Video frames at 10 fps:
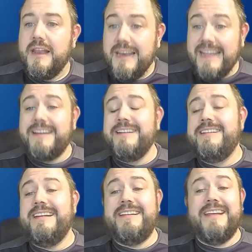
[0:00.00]
Lincoln
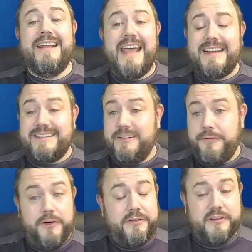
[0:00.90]
City are next, and
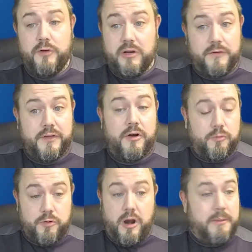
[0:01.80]
first of all, I've done a
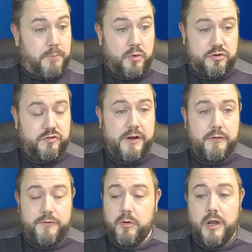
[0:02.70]
right butchering
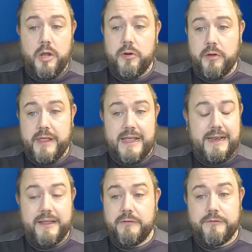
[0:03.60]
of your logo there,
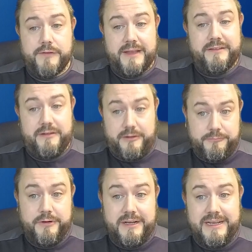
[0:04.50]
Lincoln fans. I'm
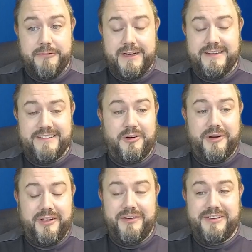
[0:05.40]
really
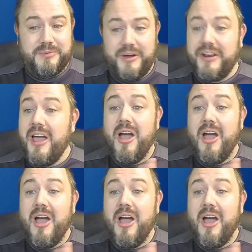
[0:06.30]
sorry on this one.